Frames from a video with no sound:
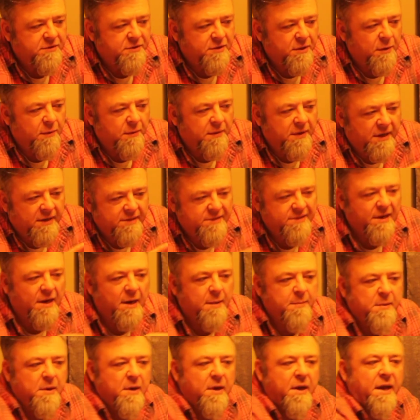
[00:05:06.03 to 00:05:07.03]
So next
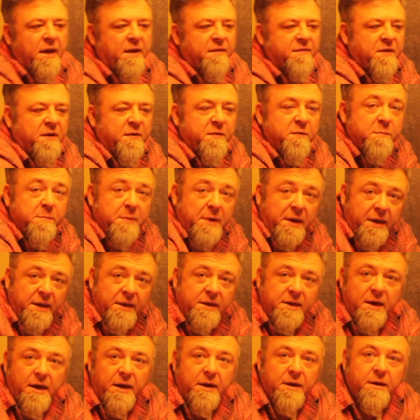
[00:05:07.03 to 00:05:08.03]
time I'll have everybody
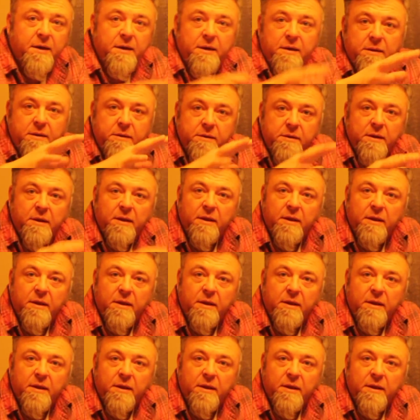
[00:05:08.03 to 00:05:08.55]
kind of